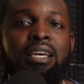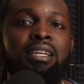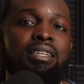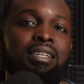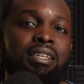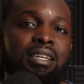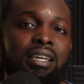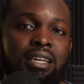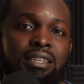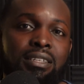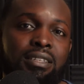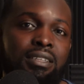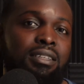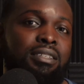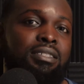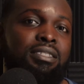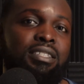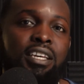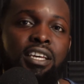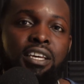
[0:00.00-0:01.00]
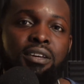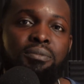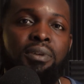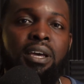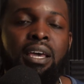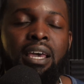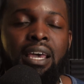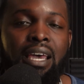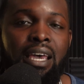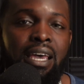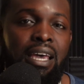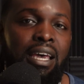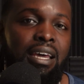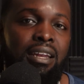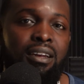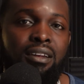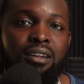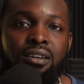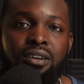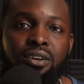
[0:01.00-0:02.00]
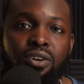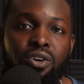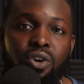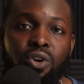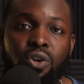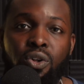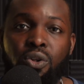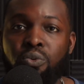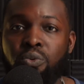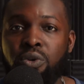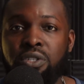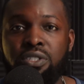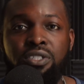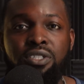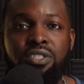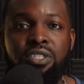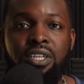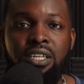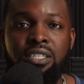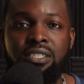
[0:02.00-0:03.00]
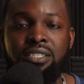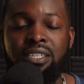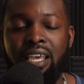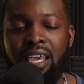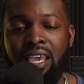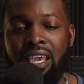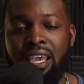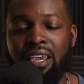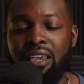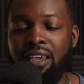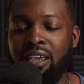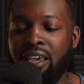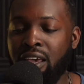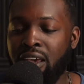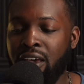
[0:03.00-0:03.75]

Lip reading: to get to the same end goal, which is just a